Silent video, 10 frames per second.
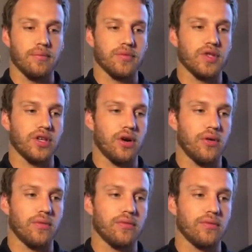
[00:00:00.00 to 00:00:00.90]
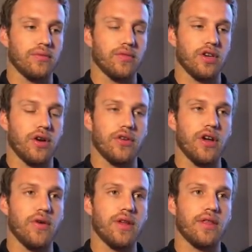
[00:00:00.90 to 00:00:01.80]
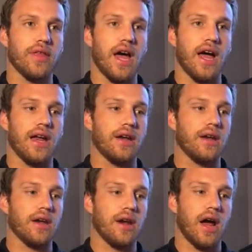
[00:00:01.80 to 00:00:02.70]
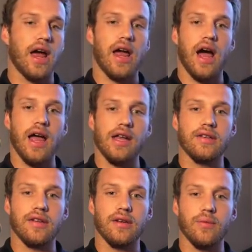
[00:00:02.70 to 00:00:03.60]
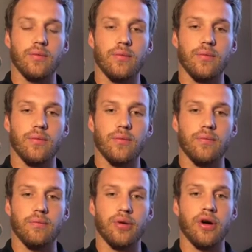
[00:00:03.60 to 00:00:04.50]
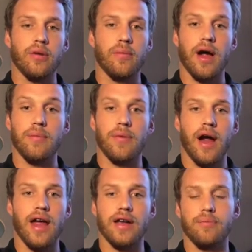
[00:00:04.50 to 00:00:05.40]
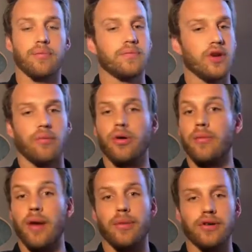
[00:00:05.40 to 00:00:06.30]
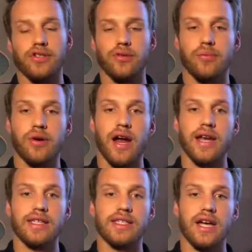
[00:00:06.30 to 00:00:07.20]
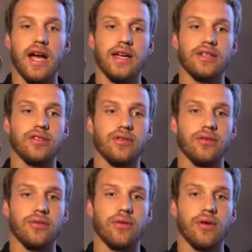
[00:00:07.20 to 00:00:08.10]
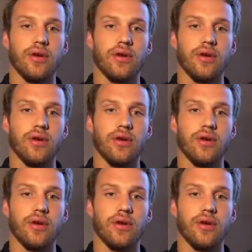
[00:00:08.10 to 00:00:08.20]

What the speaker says: So, you know, knowing that, I had to put my personal pride aside to